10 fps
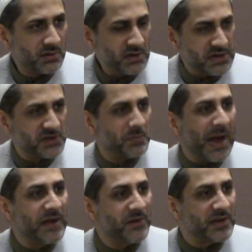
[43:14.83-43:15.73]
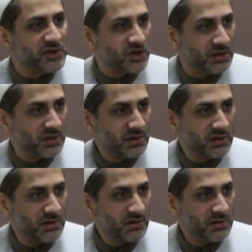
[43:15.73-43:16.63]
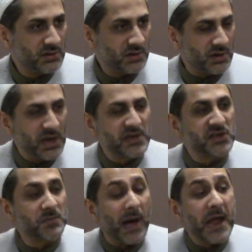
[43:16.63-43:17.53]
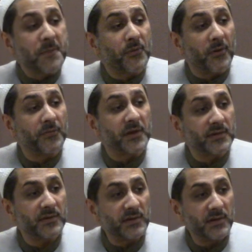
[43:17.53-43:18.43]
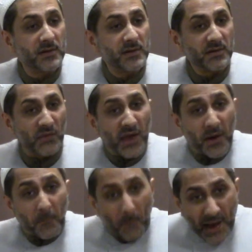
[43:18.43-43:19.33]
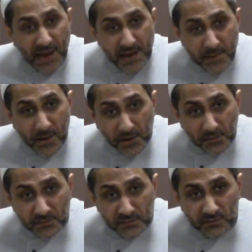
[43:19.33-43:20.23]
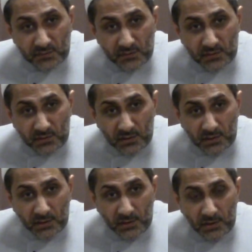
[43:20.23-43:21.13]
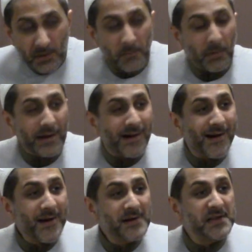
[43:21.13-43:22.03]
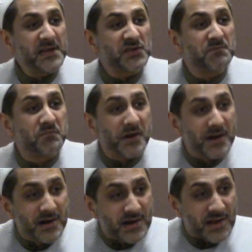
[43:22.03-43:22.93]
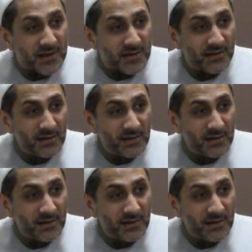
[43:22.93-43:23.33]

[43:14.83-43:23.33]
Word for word: it is my religion. It is my prophet. They are my imams. My heart is burning